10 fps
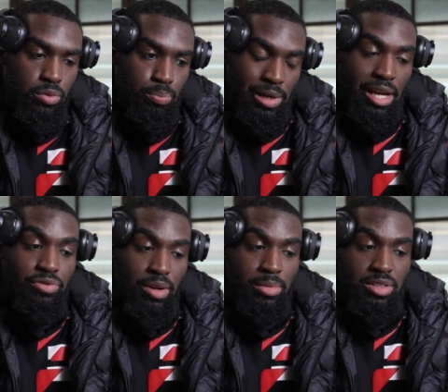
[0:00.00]
black
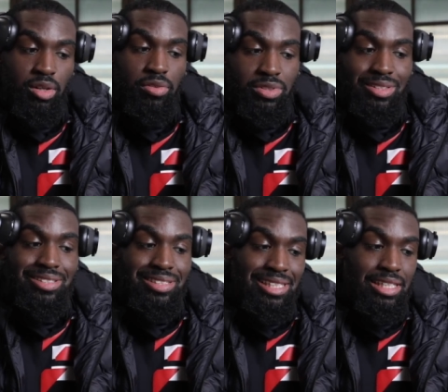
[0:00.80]
families are often
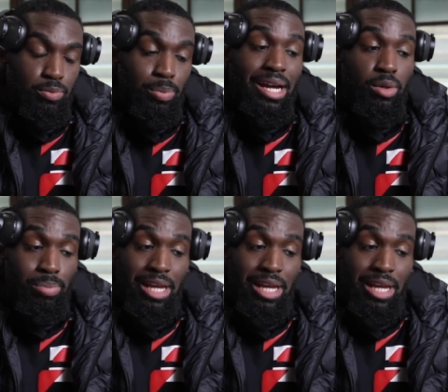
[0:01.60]
seen, black,